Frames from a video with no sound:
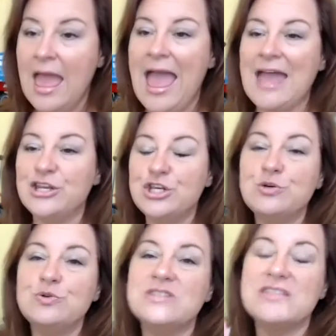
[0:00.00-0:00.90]
and
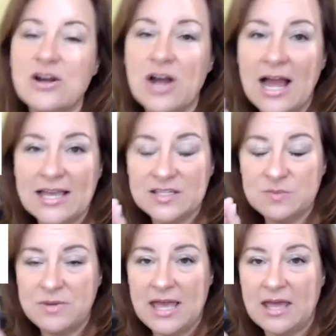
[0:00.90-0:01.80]
use their
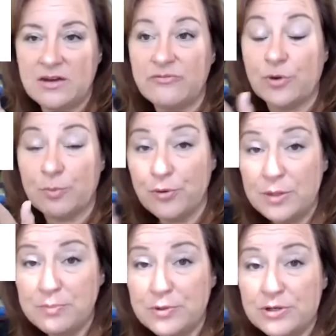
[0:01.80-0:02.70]
ISBN for
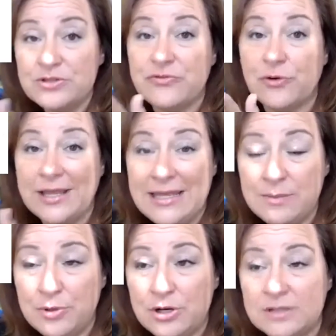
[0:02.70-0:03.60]
print books, for
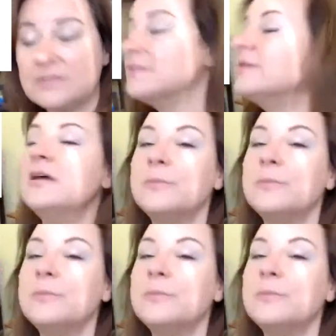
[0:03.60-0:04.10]
ebooks.